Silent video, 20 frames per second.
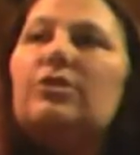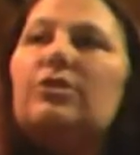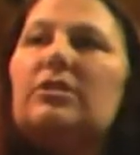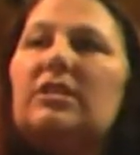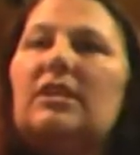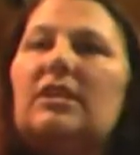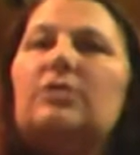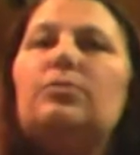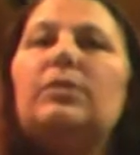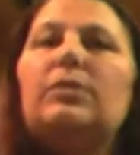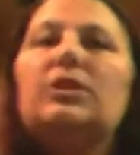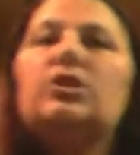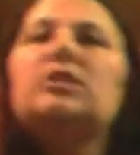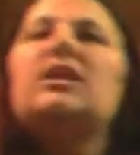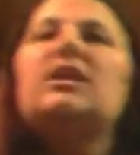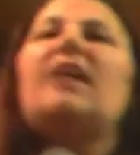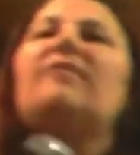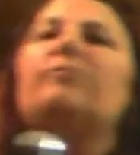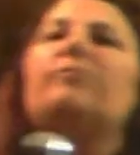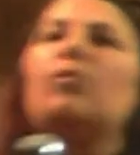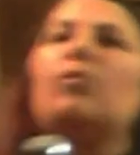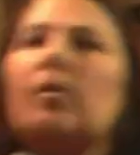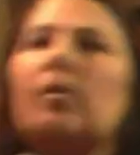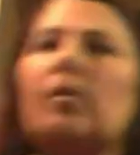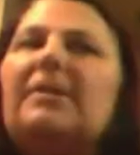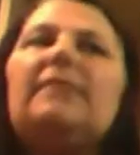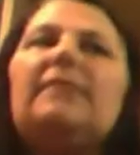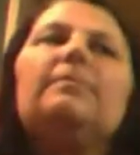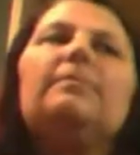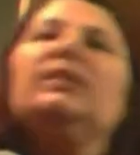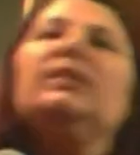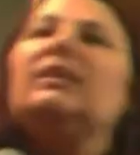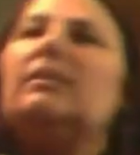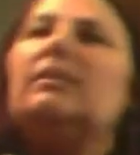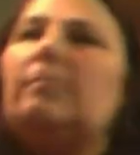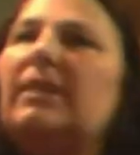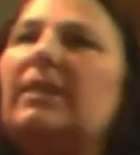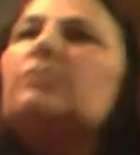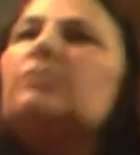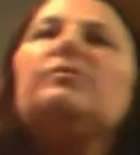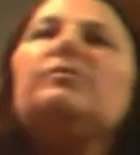does. We just have more people in the mix.